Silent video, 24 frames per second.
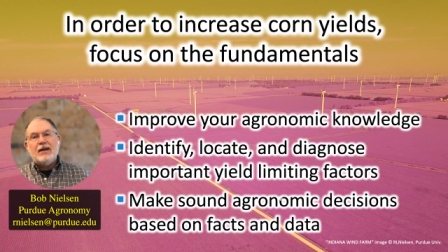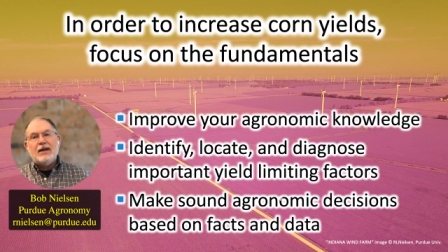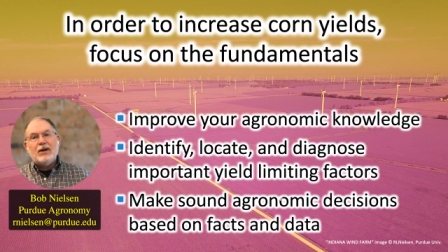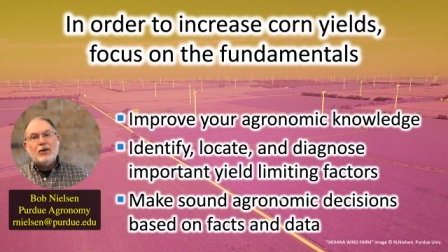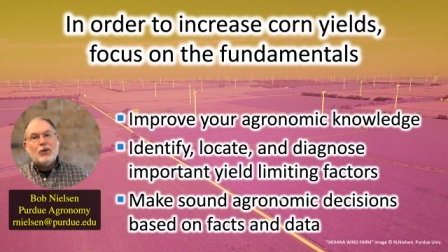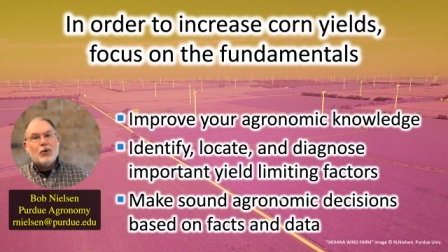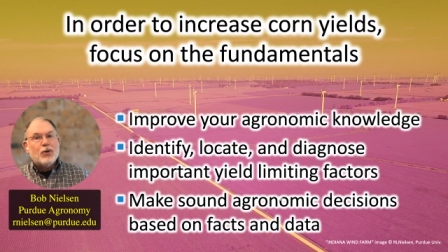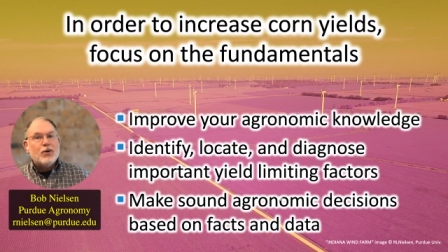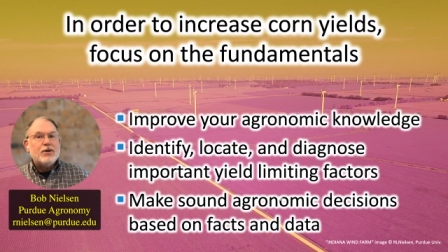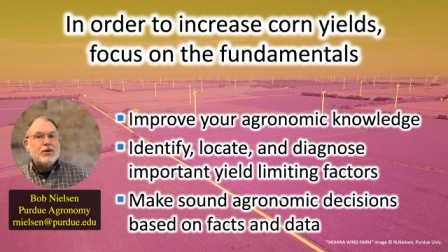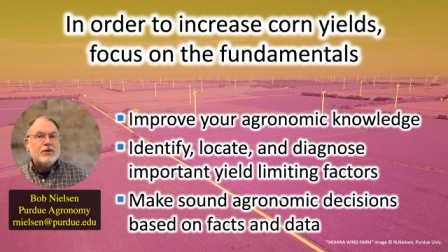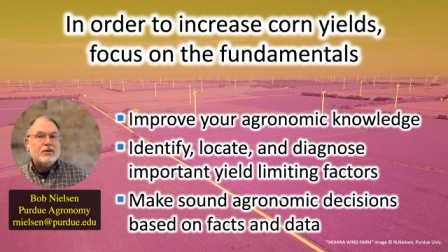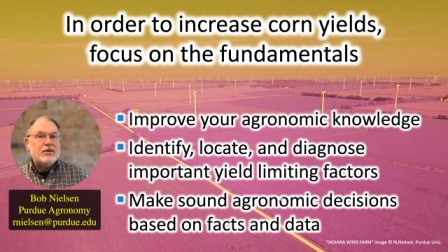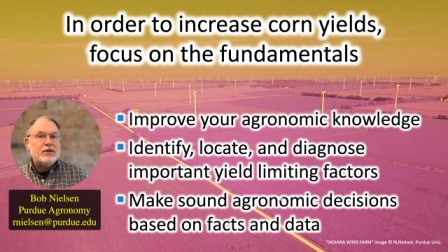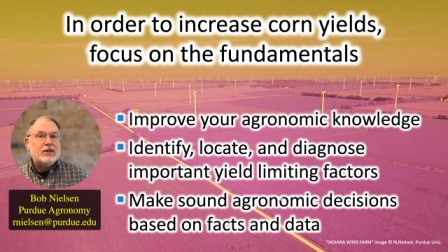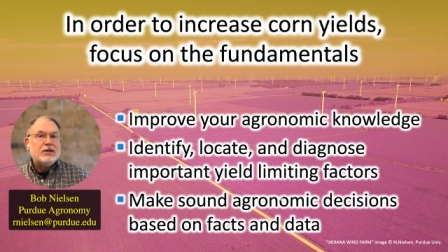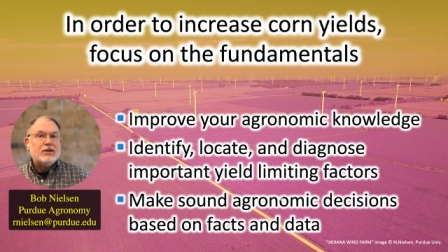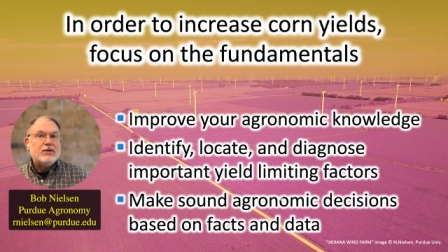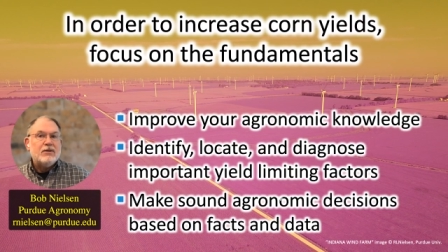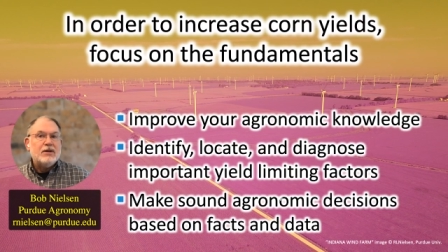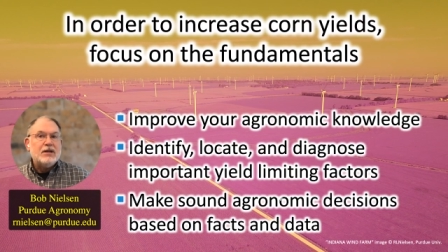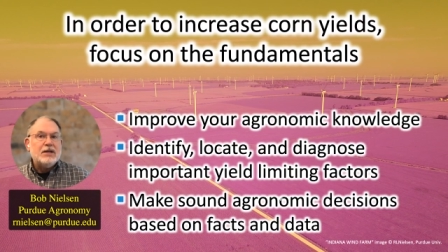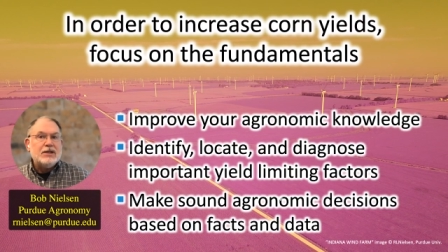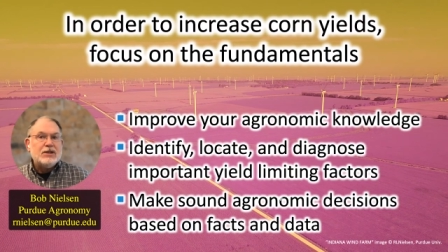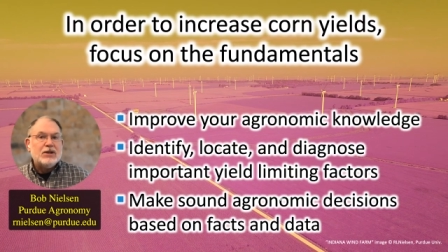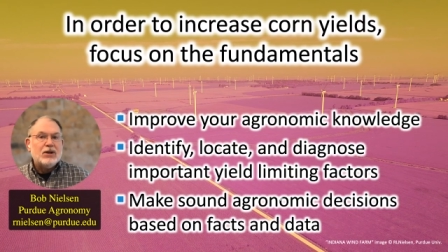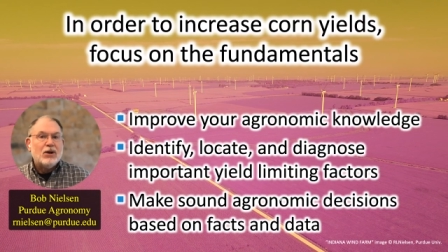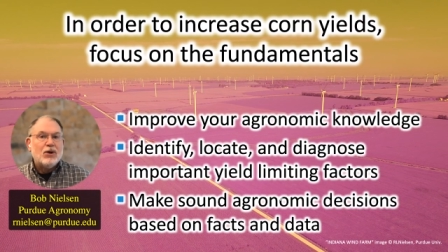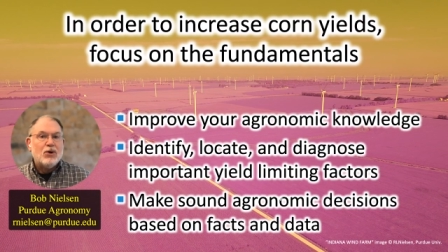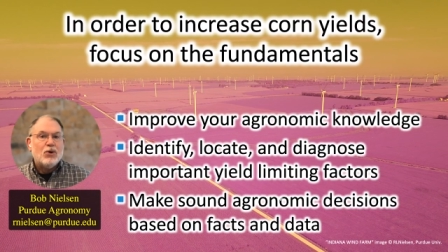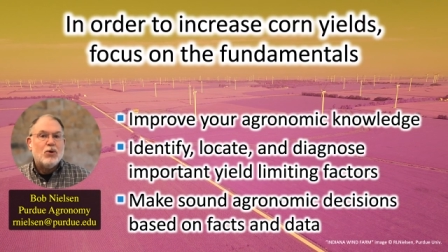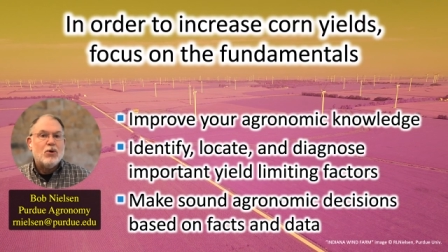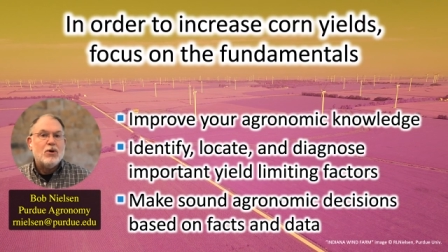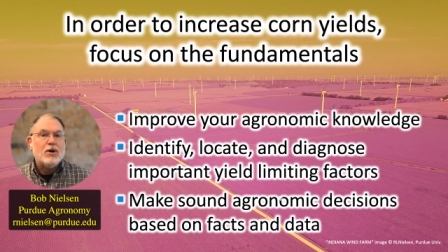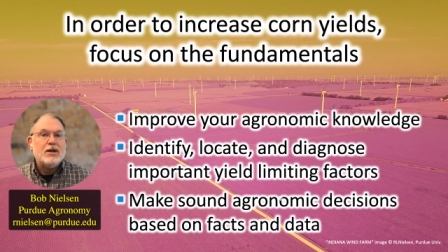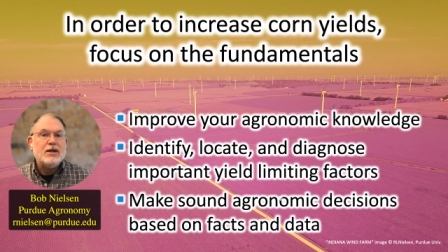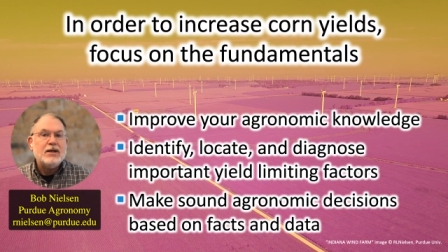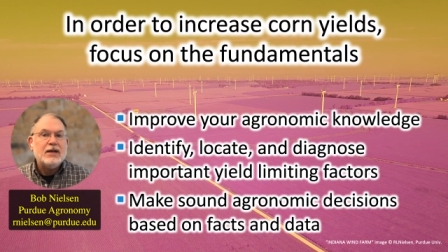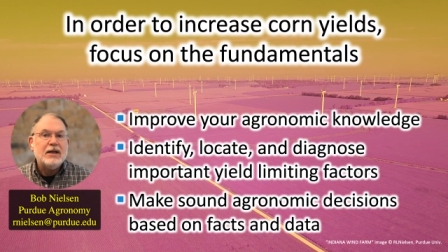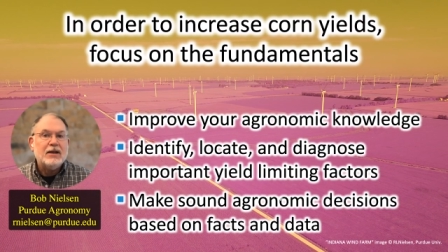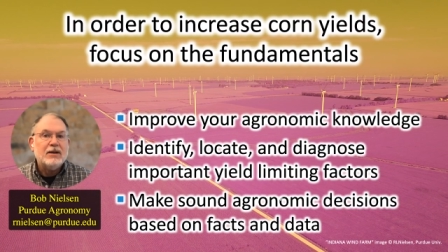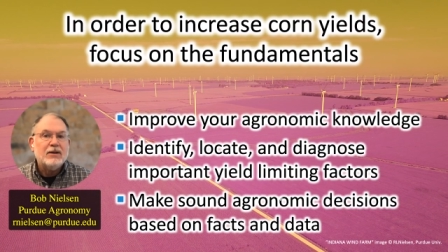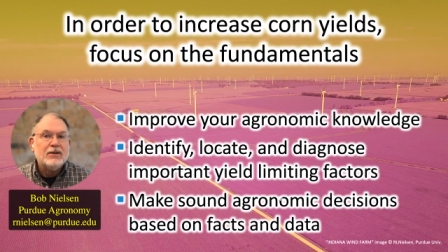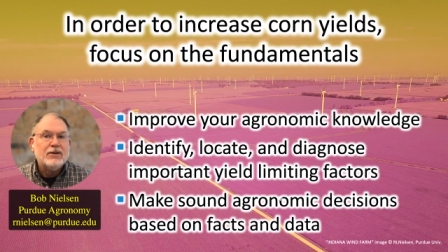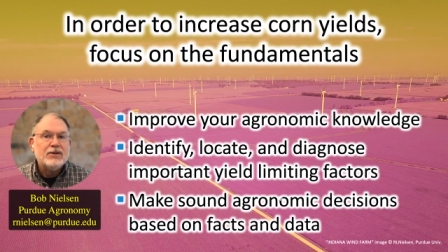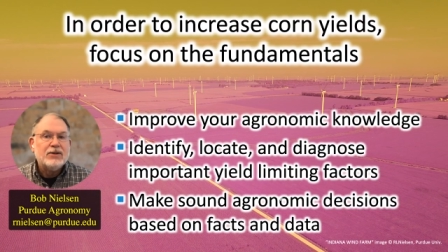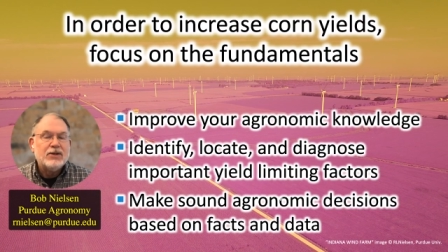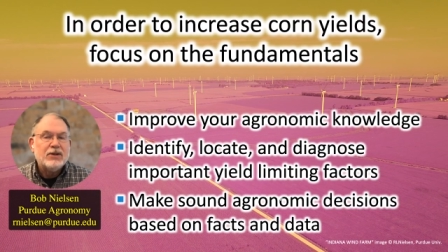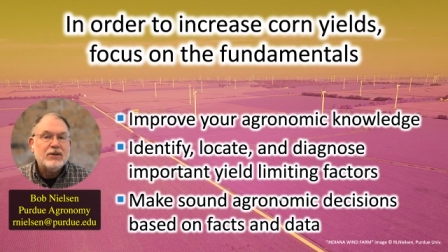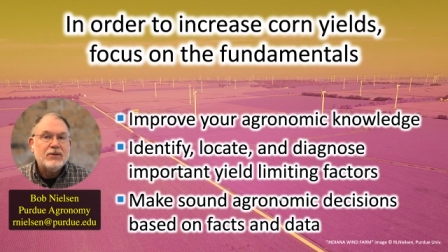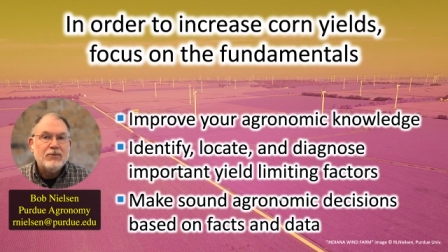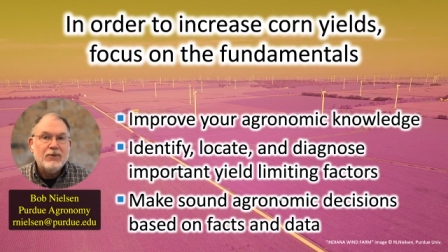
in order to increase corn yields,